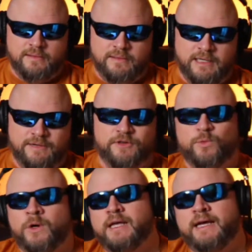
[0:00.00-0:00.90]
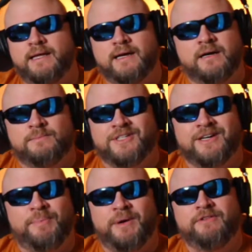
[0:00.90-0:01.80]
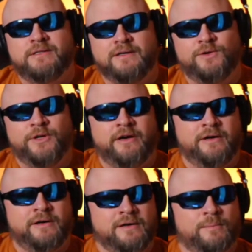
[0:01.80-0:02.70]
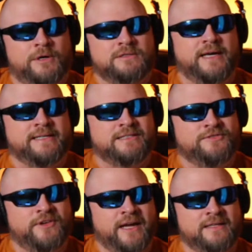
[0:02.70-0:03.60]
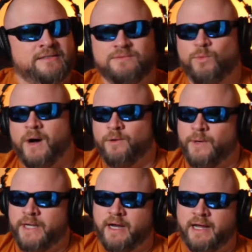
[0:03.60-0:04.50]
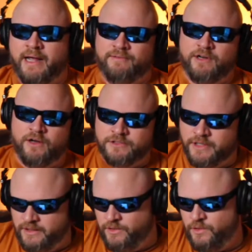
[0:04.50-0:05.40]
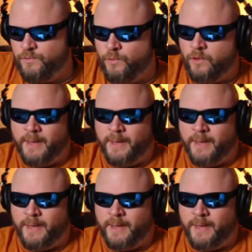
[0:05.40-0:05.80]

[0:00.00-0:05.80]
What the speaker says: If there's one thing that comes up every single year amongst Texas fans, it's why do we not have an alternate uniform?